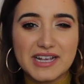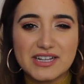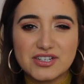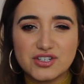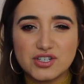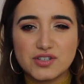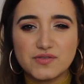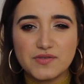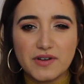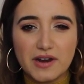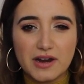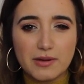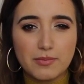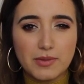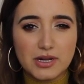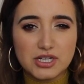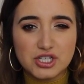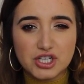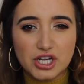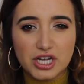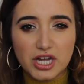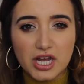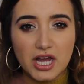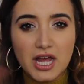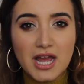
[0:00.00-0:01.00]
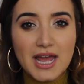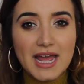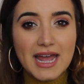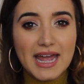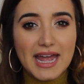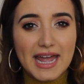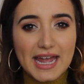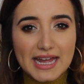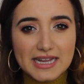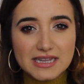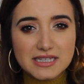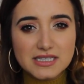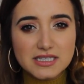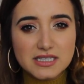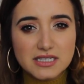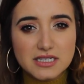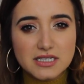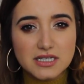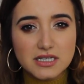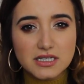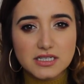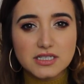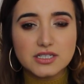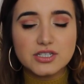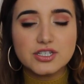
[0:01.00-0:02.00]
It's just very much like a
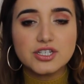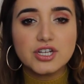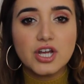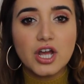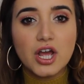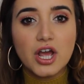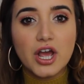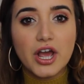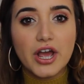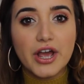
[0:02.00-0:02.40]
instant